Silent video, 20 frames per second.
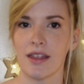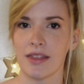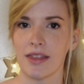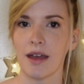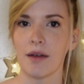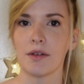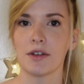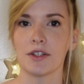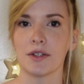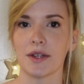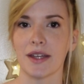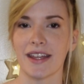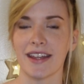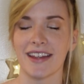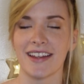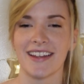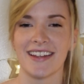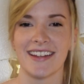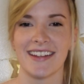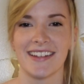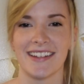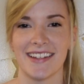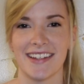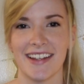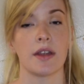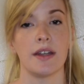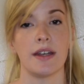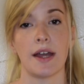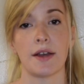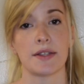That would do it.
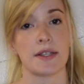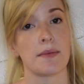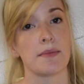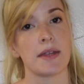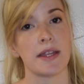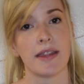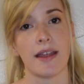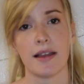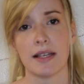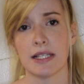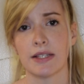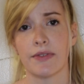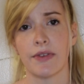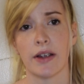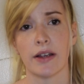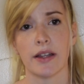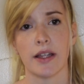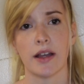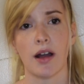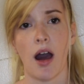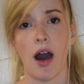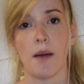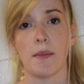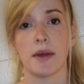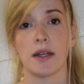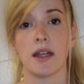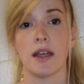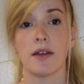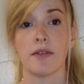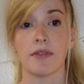Now, something that is fairly
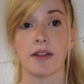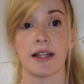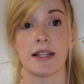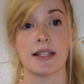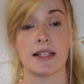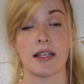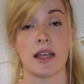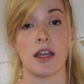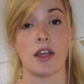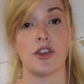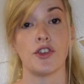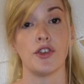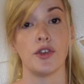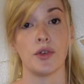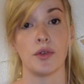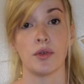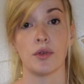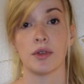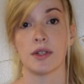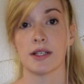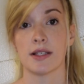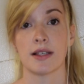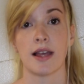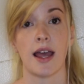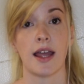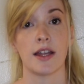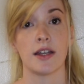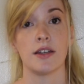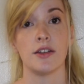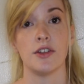common if, let's say, you
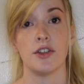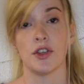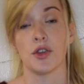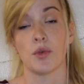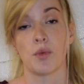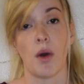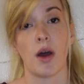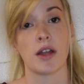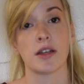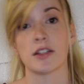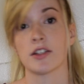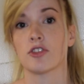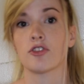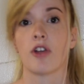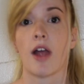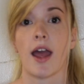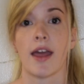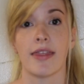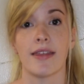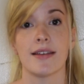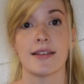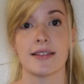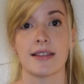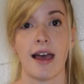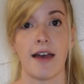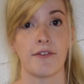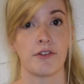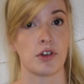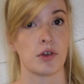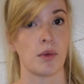decide you want to try this
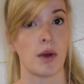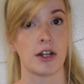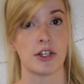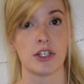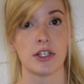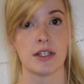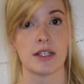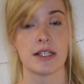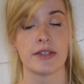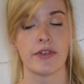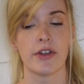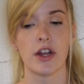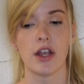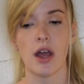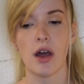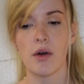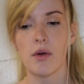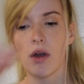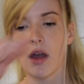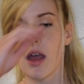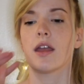after watching this video,